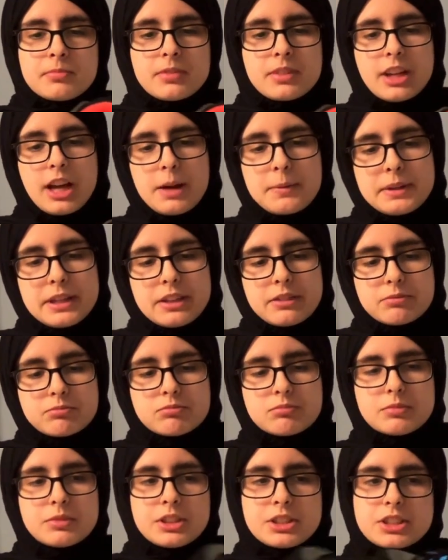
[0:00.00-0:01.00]
I mean,
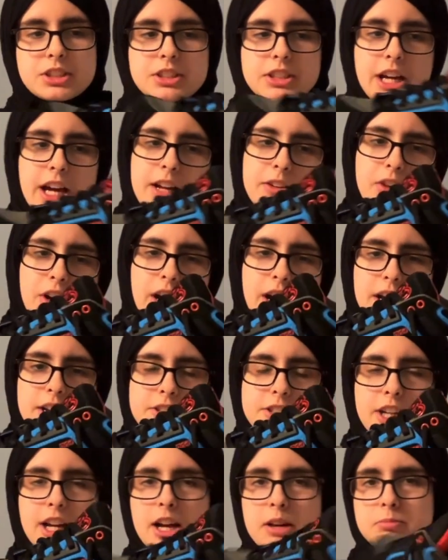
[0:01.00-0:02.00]
this is kind of a high
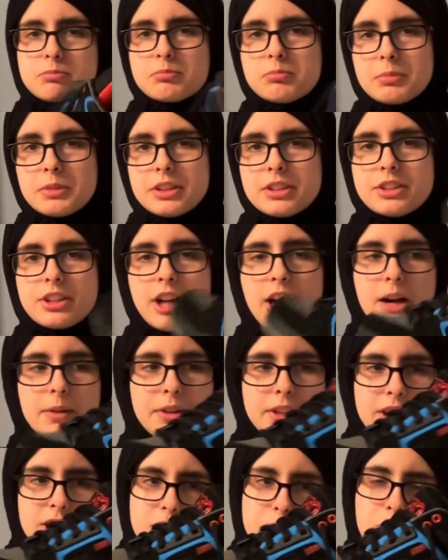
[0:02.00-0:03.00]
top, mid-top. I
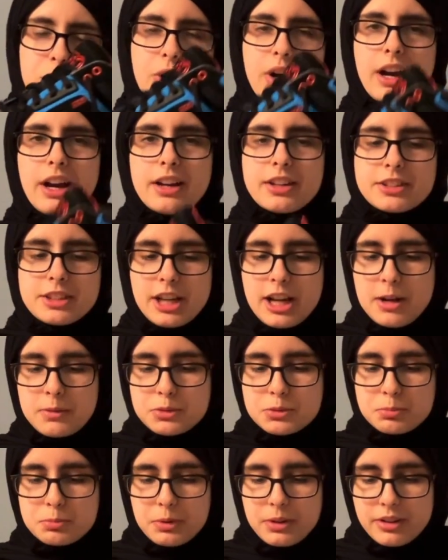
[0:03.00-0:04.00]
think it's more high
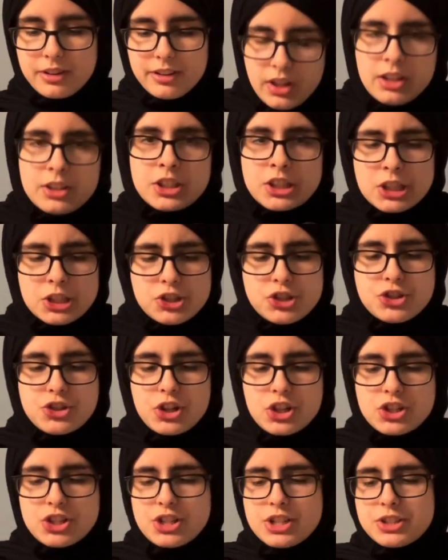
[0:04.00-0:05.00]
tops, but the
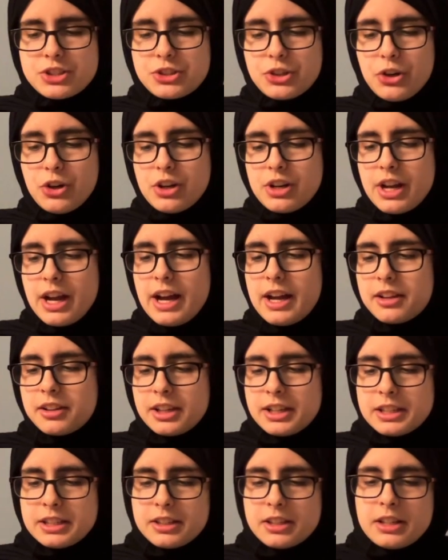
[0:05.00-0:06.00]
construction is good.
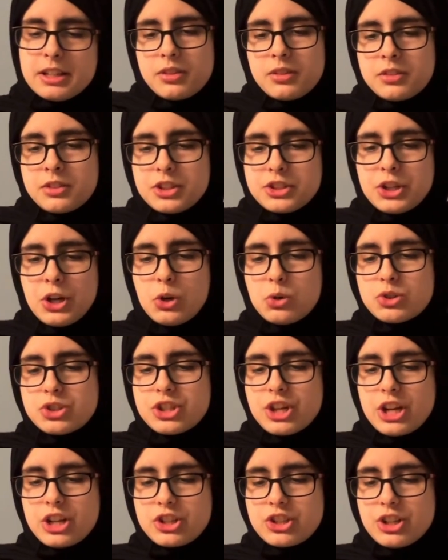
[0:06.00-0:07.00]
Like, the toe
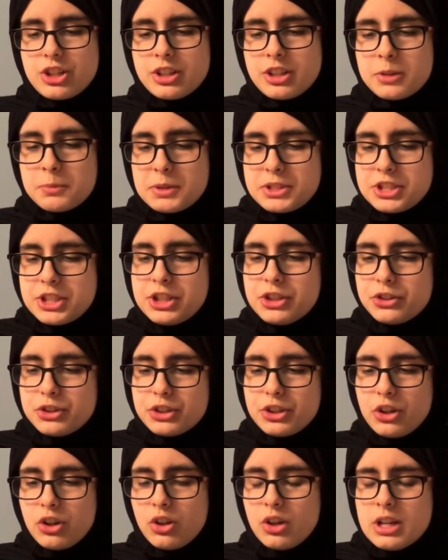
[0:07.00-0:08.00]
section, the
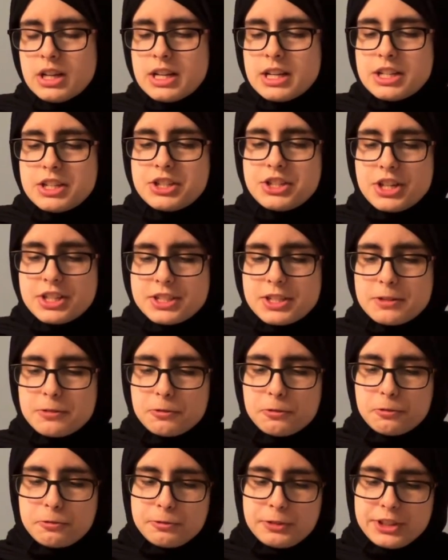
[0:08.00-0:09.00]
material doesn't
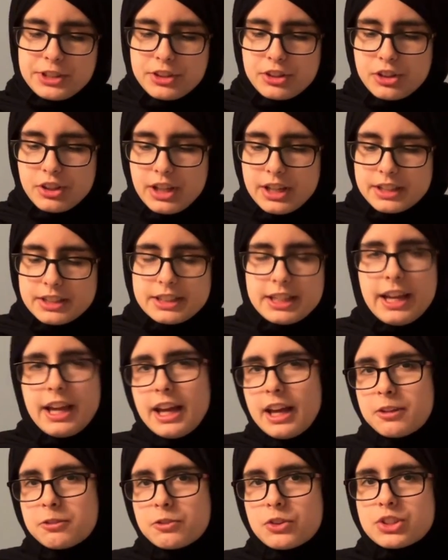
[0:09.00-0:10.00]
feel like
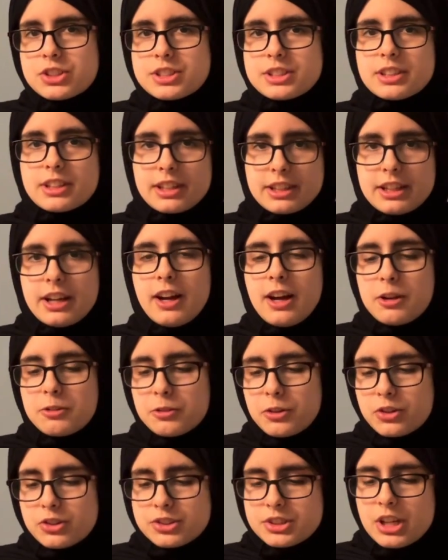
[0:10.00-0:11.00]
canvas, like
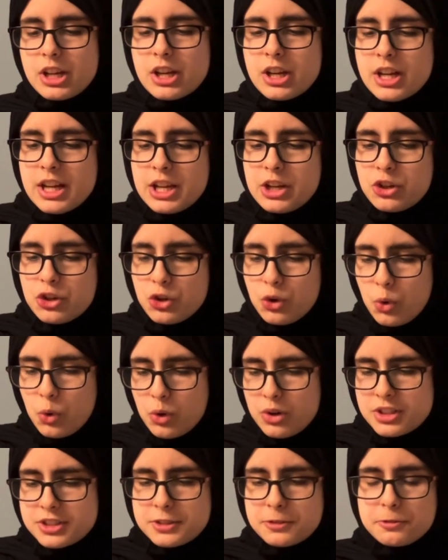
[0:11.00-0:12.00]
Converse, nor
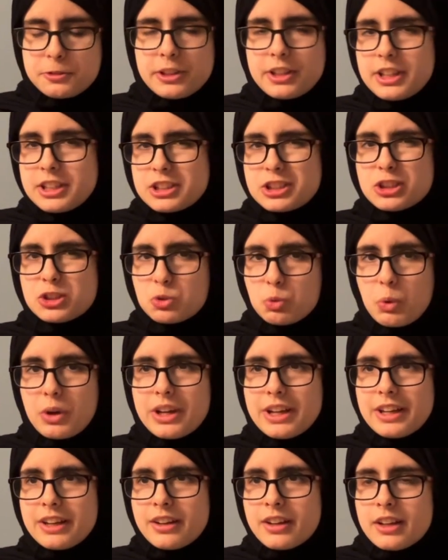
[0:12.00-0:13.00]
does it feel like
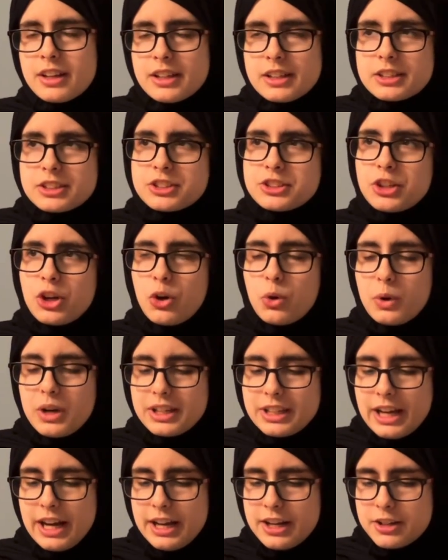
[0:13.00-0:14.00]
suede. So
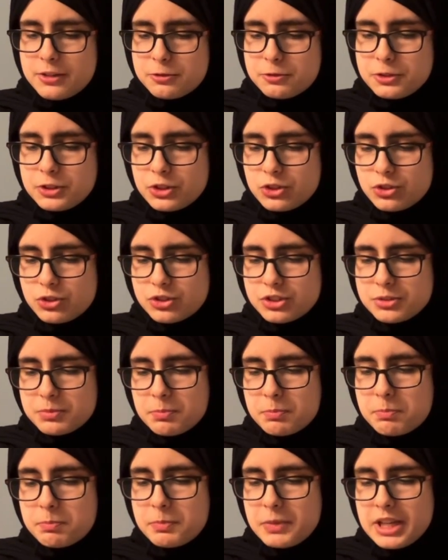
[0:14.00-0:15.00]
it kind of feels
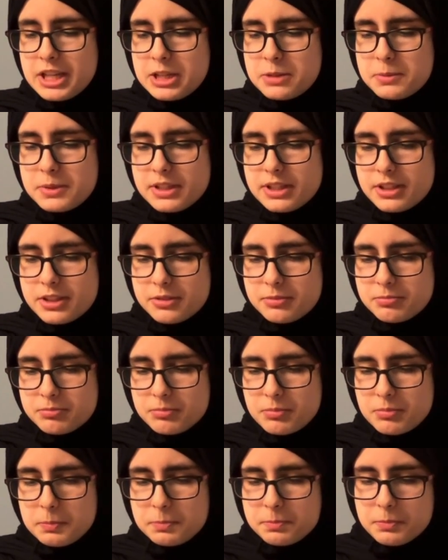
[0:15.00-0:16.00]
maybe,
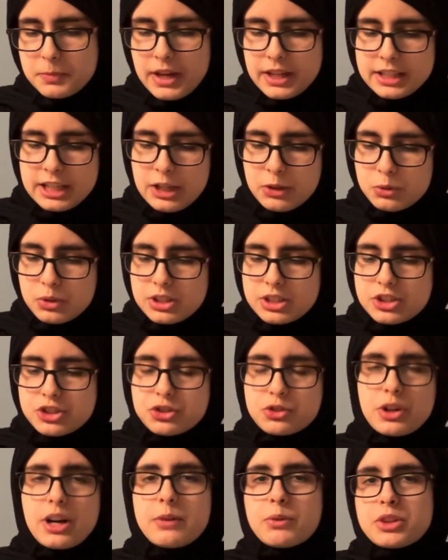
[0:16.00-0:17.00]
I can't really
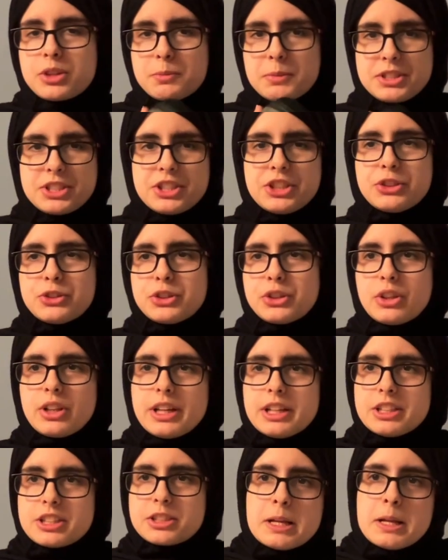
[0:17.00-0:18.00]
describe what the material
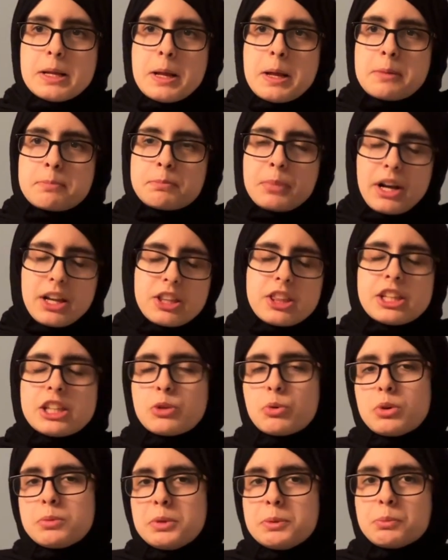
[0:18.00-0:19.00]
is, but I think it
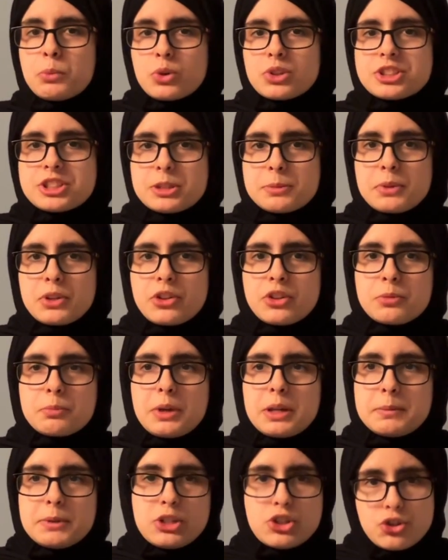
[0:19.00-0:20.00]
would be more similar to
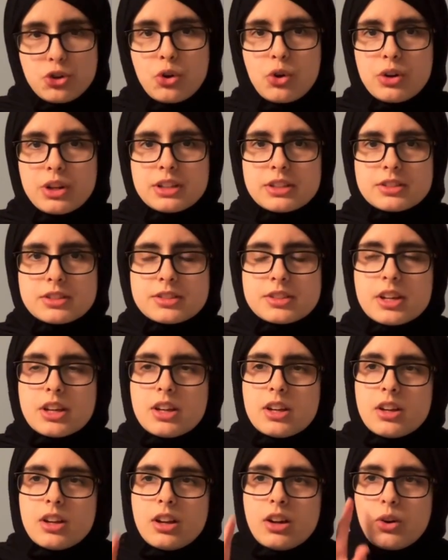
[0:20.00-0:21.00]
maybe Jordans
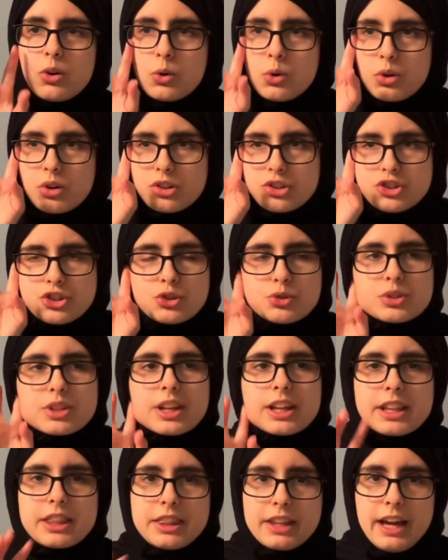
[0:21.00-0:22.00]
or shoes
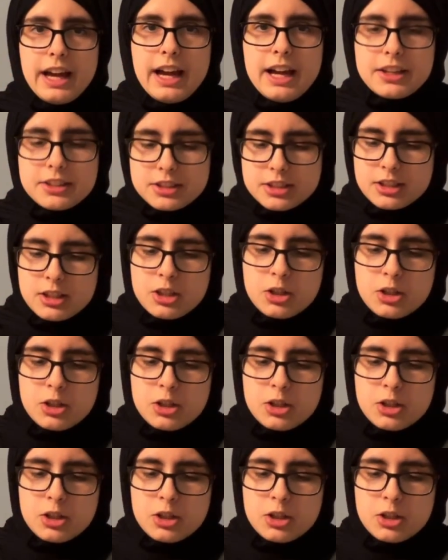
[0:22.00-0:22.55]
like that.